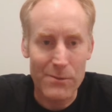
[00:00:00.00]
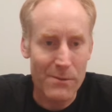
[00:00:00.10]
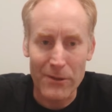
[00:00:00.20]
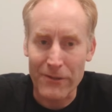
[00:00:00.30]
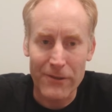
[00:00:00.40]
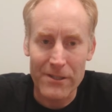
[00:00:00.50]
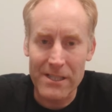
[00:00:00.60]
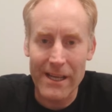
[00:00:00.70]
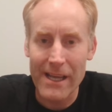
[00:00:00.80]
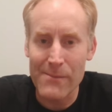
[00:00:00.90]
We built the first
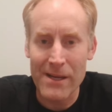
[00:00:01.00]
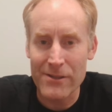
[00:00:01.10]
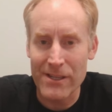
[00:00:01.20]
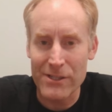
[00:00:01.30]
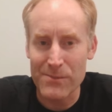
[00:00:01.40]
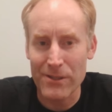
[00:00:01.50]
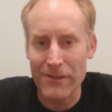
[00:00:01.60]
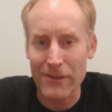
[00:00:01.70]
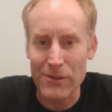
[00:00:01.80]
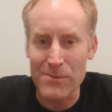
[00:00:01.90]
Ka-band transponder
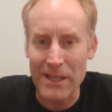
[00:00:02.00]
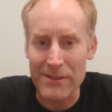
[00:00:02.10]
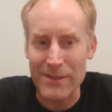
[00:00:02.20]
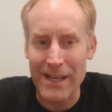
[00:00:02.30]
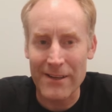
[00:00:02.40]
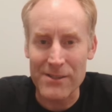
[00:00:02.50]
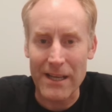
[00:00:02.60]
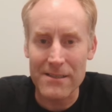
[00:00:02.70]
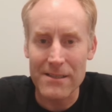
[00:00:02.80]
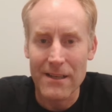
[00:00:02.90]
for CubeSats or
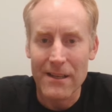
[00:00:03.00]
nanosats.